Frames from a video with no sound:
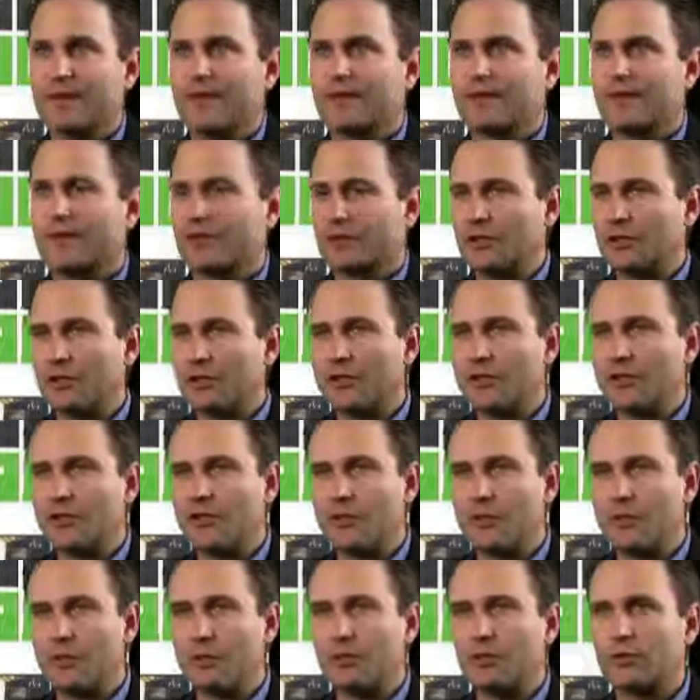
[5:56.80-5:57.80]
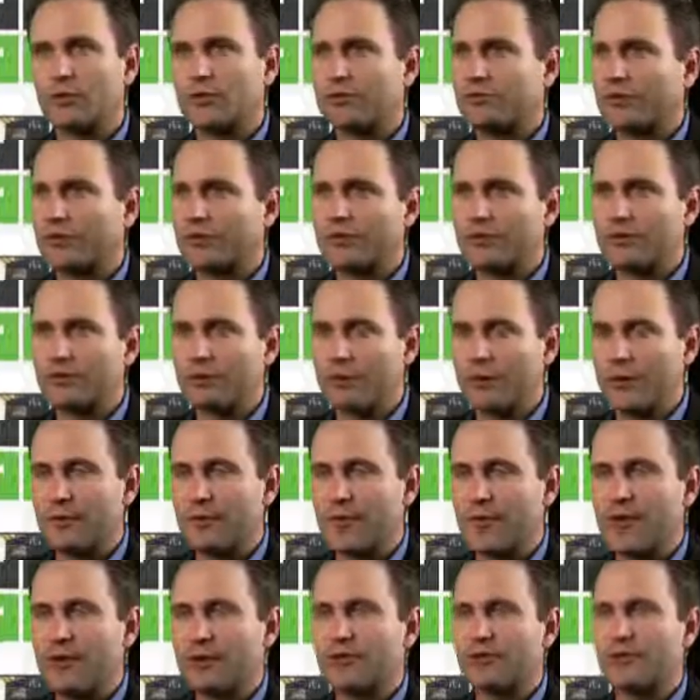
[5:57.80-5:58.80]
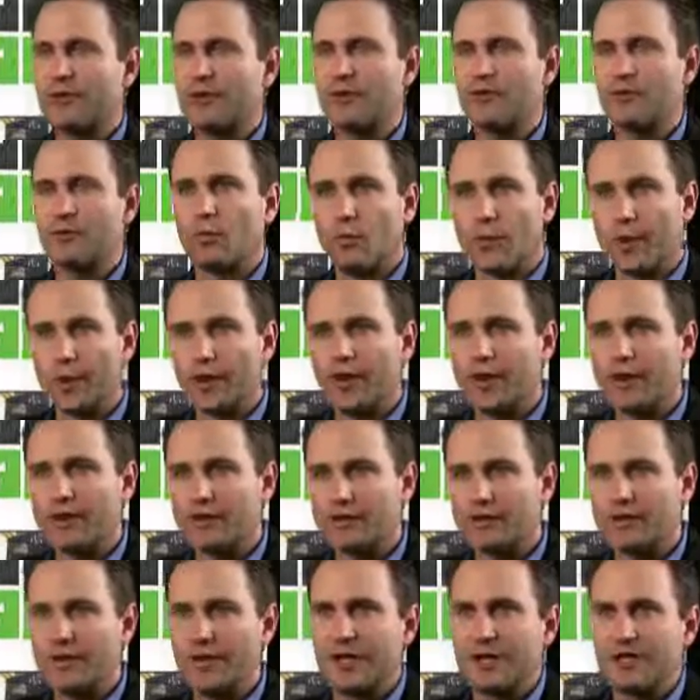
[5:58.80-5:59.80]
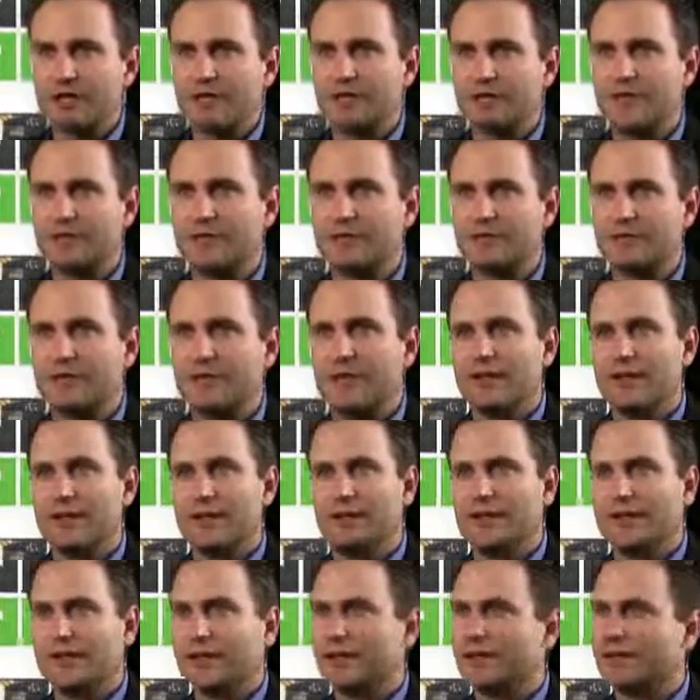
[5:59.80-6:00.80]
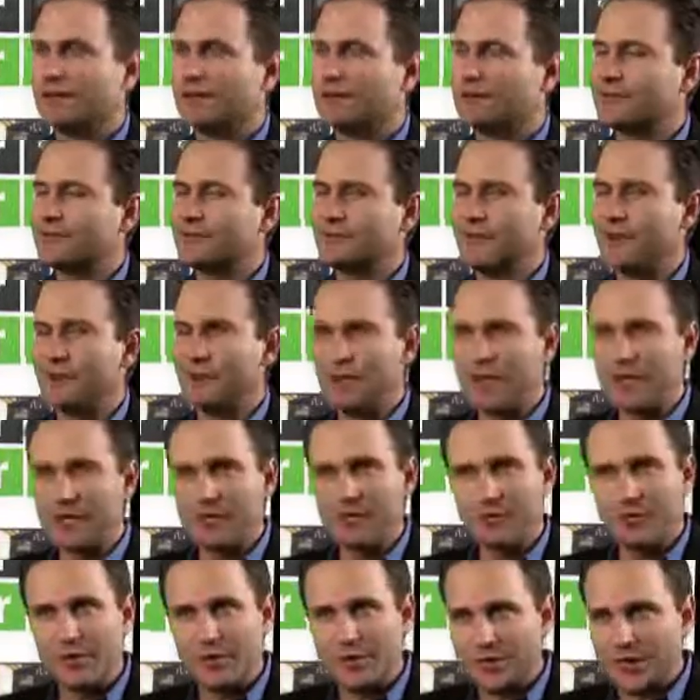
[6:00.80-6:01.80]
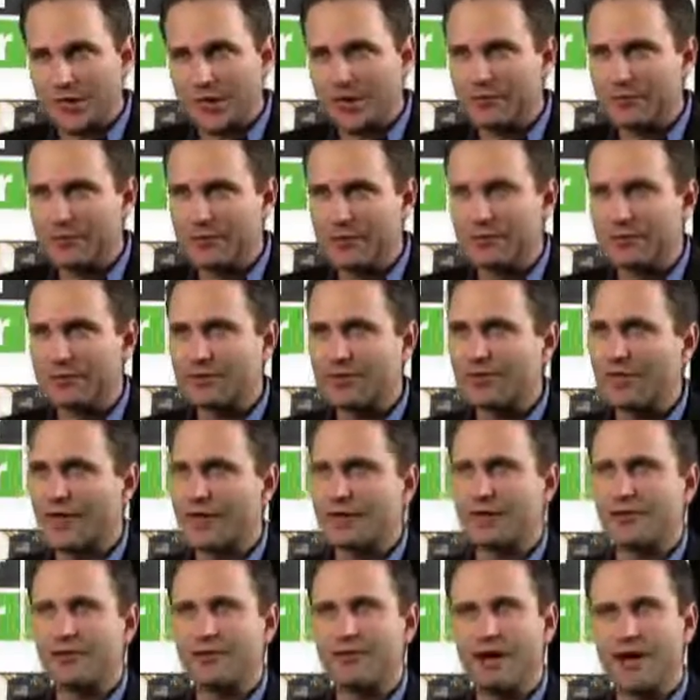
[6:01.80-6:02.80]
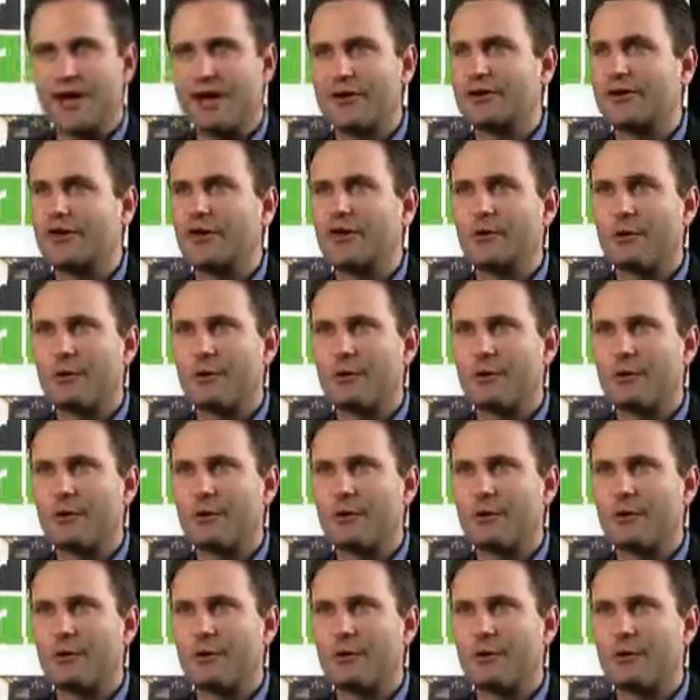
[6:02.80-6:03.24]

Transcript: You look at the world of inventory management, warehouse management, and it's a meat and potatoes type of down-home